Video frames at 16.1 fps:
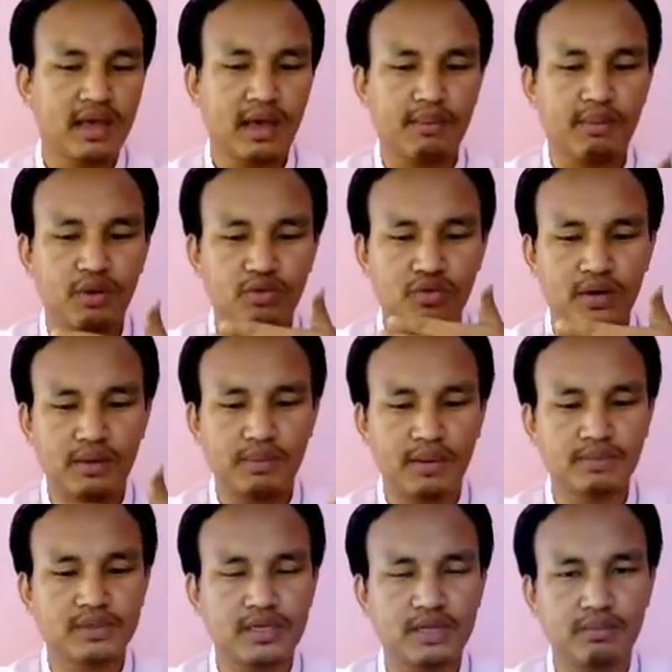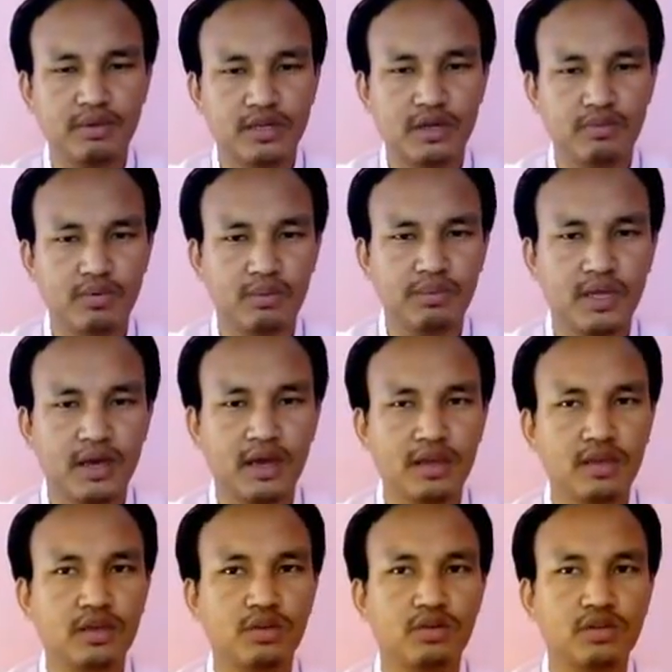About 25 centimeters from the
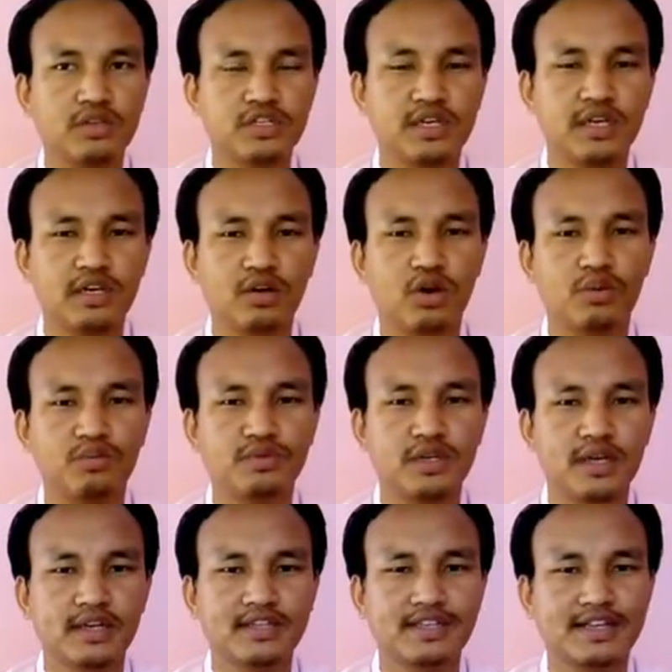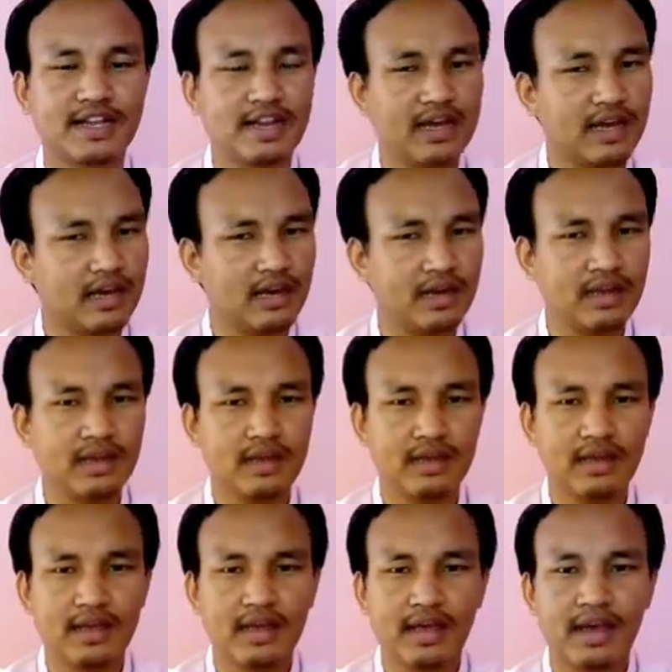eye, you will see objects clearly
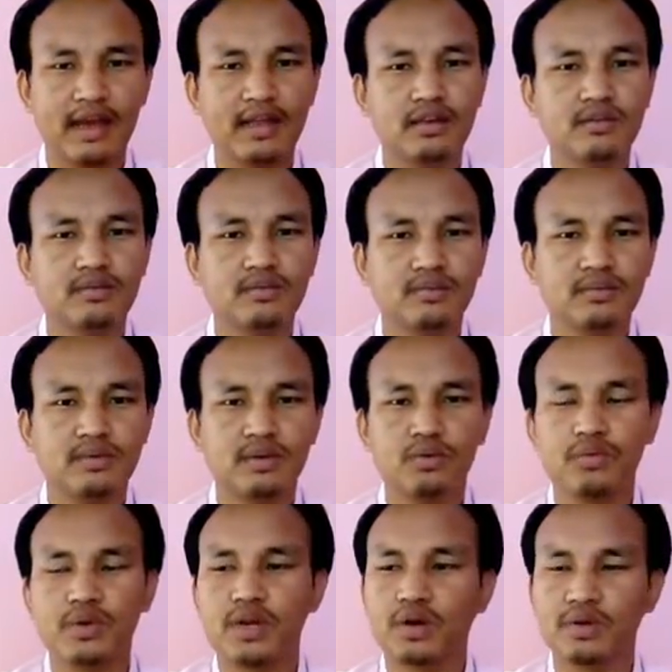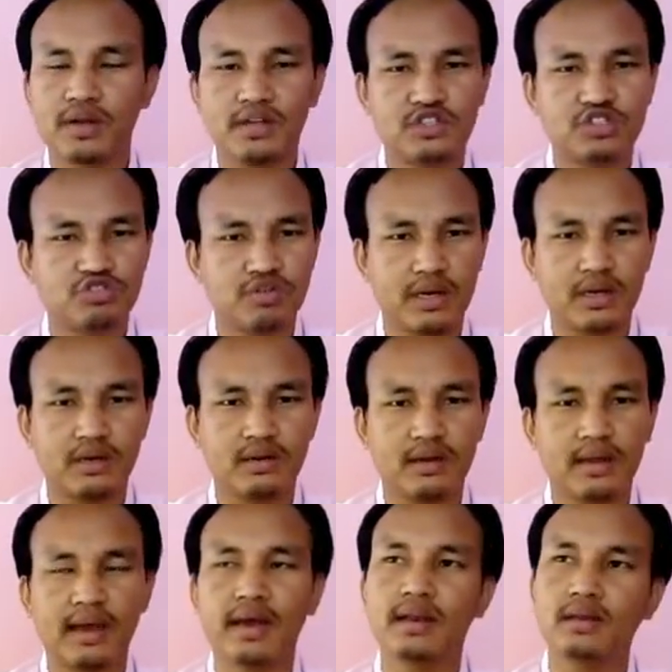and without any strain.
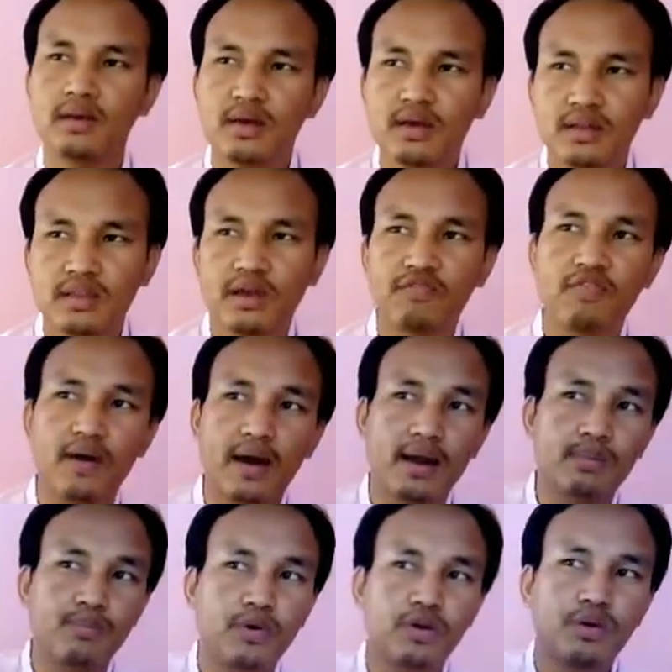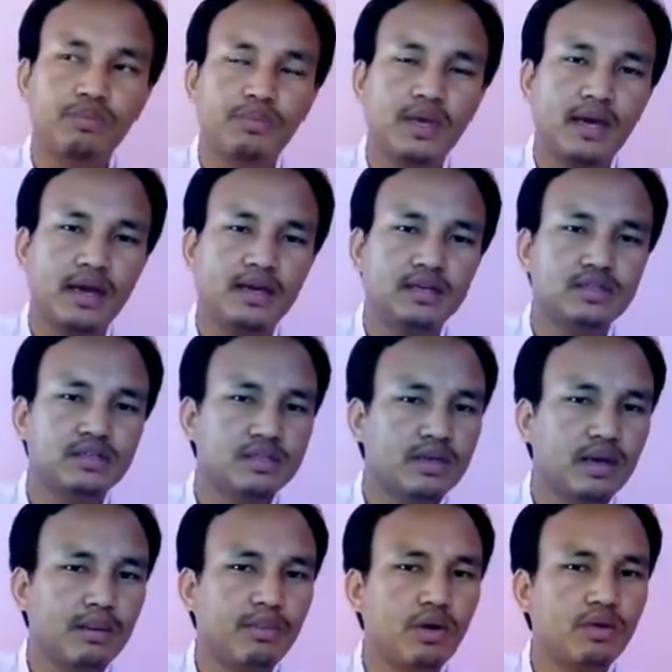And the far point of the eye is
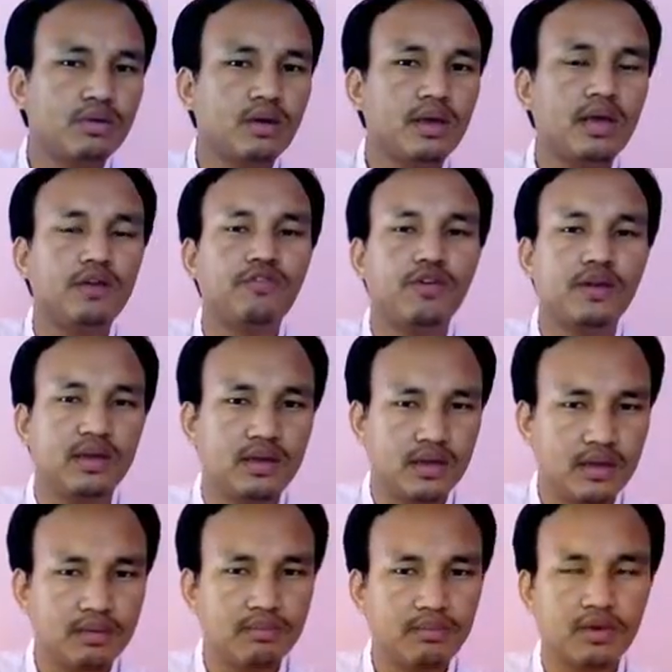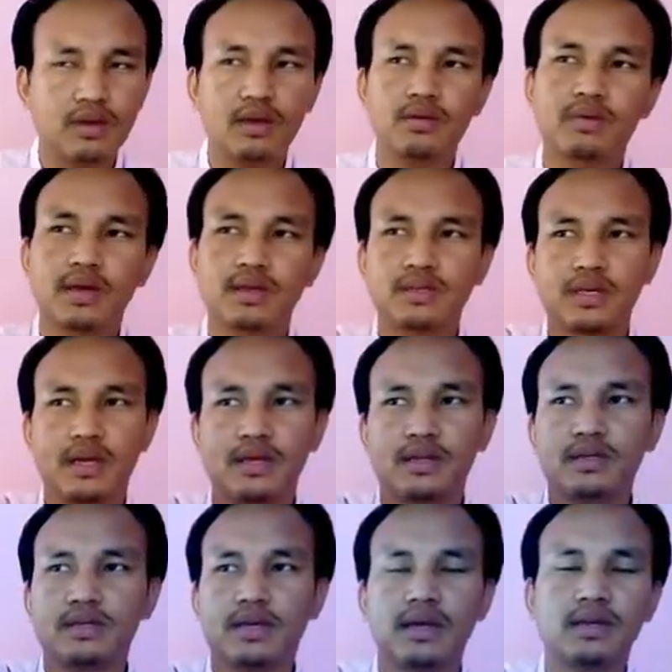about infinity. Okay, you can say it
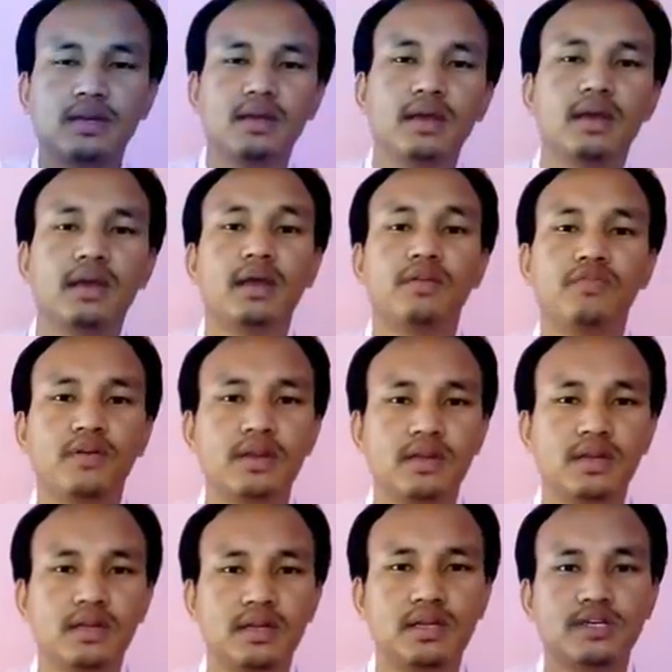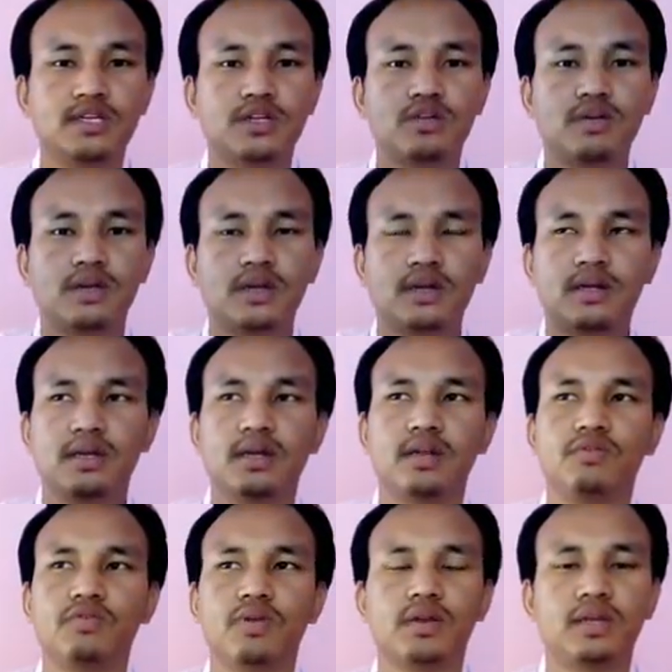is at infinity. It is situated at
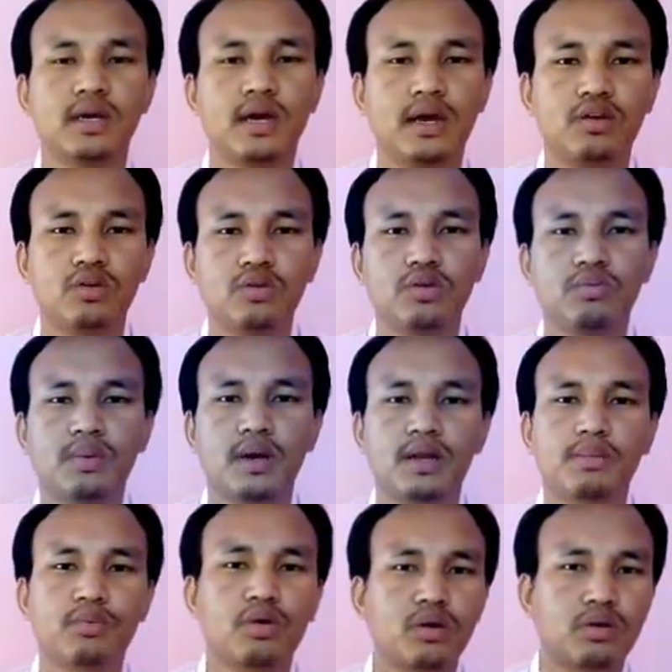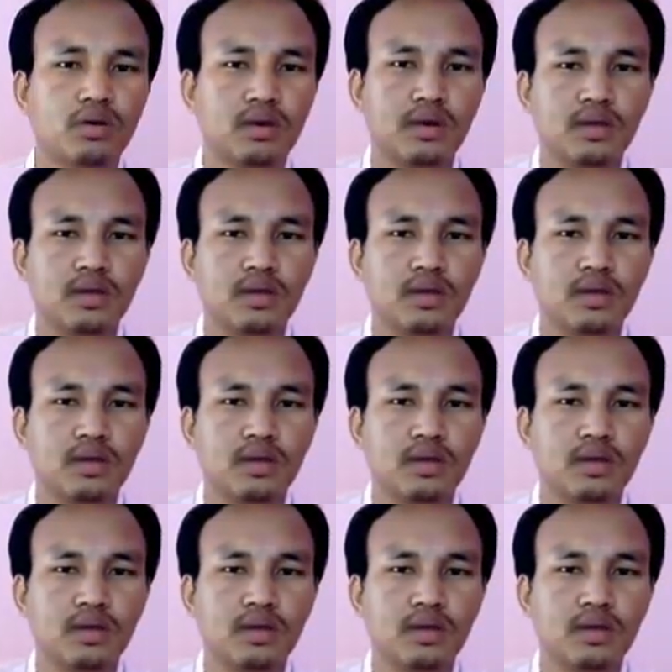infinity. I know you might have got